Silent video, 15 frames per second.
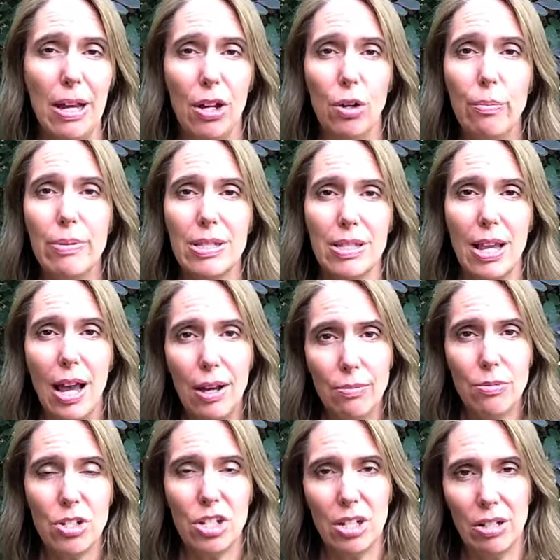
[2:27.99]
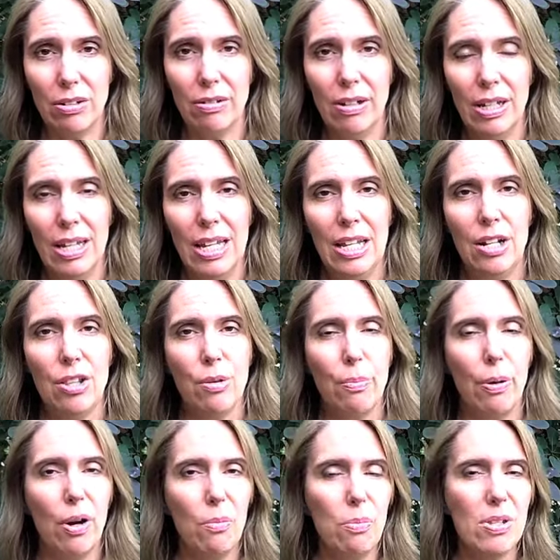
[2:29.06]
I hope it's helped you. You know, the
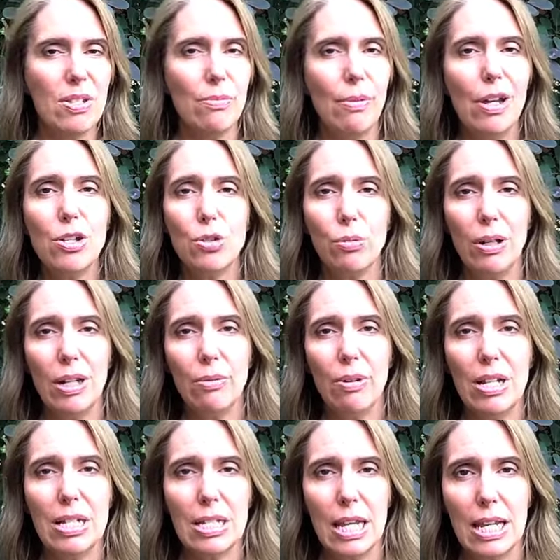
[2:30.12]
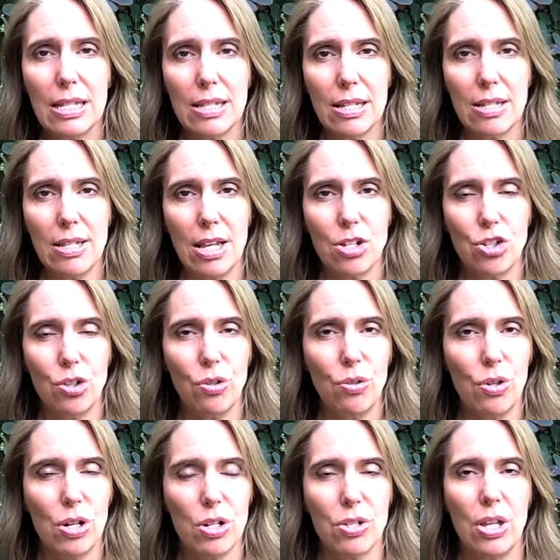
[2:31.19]
purpose of my 21-day succession
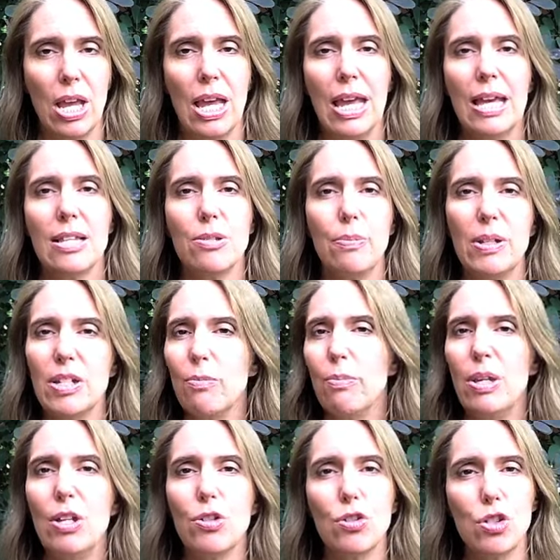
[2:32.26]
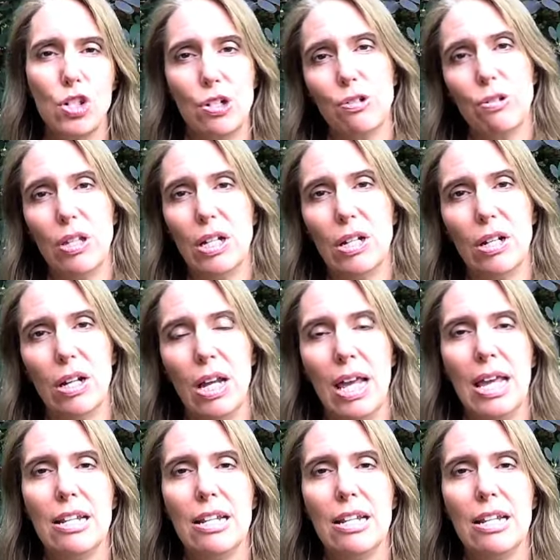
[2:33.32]
course has been to be your cheerleader,